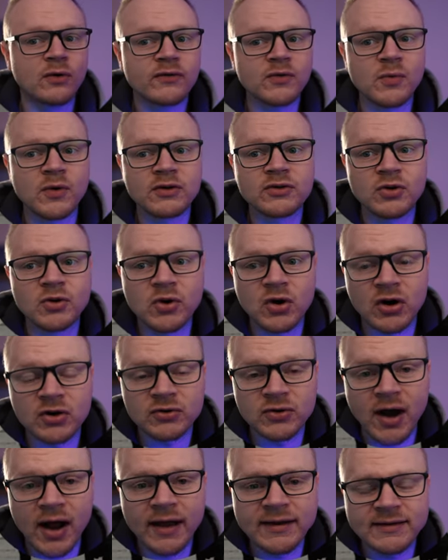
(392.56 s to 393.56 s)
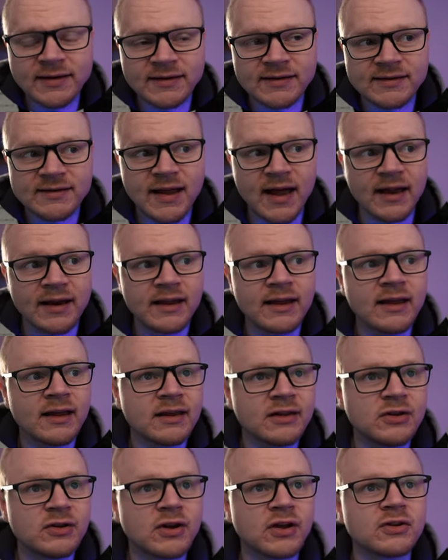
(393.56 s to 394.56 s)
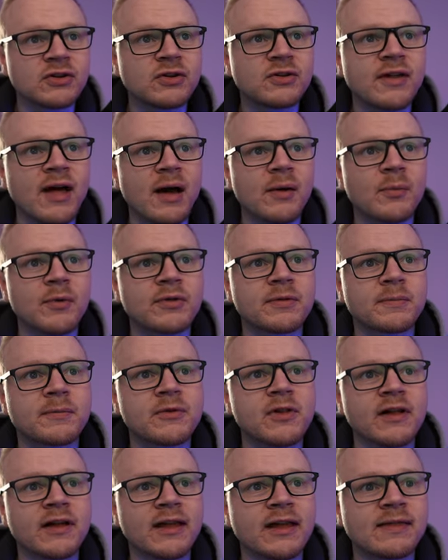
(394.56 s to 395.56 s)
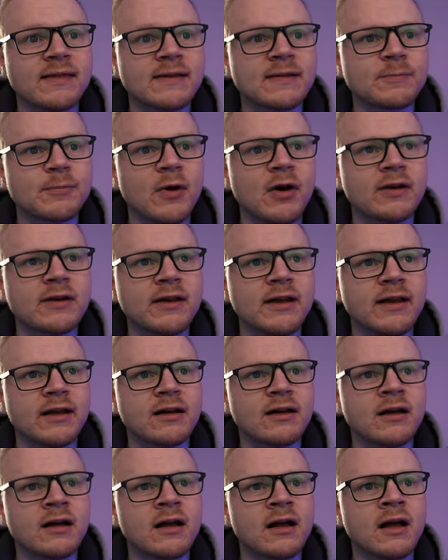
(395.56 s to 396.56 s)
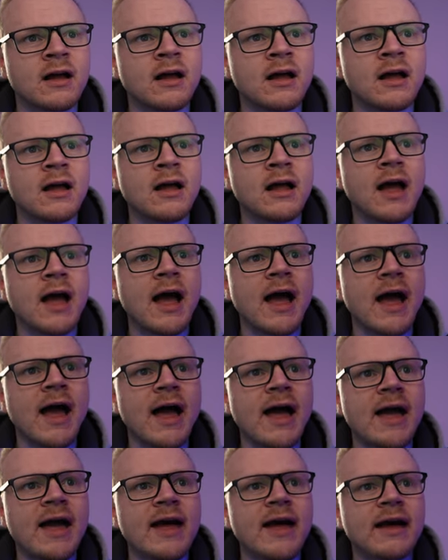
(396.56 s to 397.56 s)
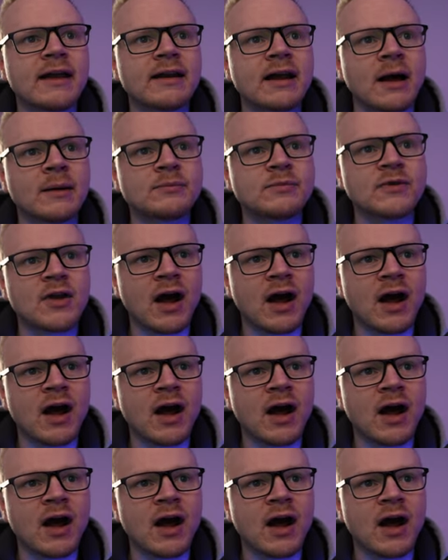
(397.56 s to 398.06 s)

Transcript: if you want to do horizon steady, you could do that with clicking this button here. And I'm